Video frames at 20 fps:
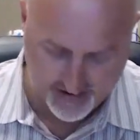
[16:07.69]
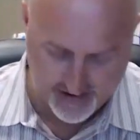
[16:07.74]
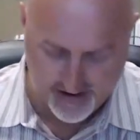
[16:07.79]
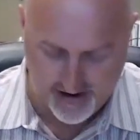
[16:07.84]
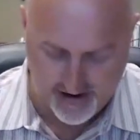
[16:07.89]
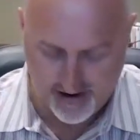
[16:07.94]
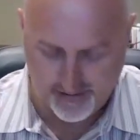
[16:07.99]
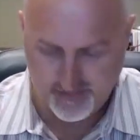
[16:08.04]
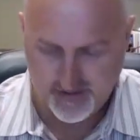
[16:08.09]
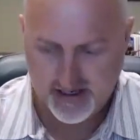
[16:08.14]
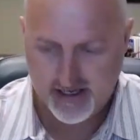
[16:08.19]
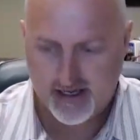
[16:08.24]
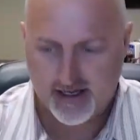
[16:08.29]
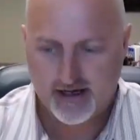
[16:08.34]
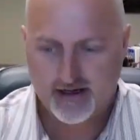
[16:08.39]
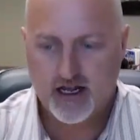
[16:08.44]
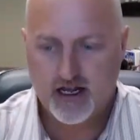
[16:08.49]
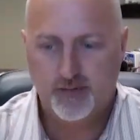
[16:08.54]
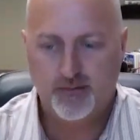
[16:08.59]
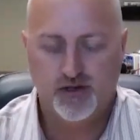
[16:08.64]
A
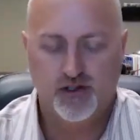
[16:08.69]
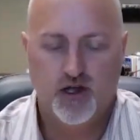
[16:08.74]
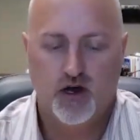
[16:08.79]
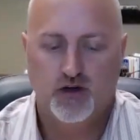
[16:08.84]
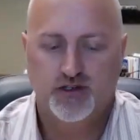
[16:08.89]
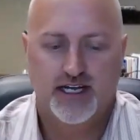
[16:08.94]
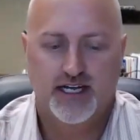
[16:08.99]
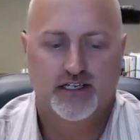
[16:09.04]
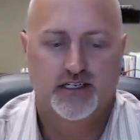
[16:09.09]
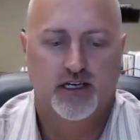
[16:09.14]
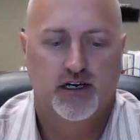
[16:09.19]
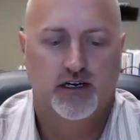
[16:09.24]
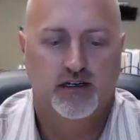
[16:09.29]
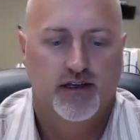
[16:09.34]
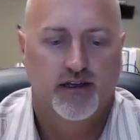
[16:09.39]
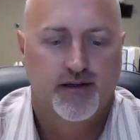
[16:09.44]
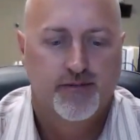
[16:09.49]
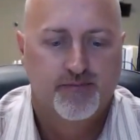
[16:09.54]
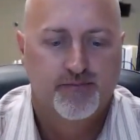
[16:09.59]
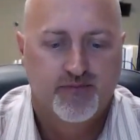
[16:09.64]
couple notes I
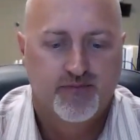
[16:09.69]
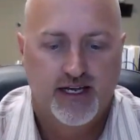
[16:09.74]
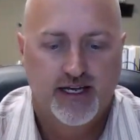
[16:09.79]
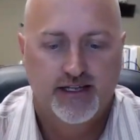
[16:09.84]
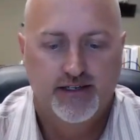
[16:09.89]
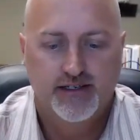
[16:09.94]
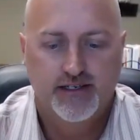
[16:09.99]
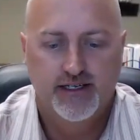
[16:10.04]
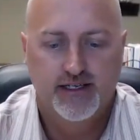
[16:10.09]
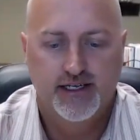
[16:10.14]
took, and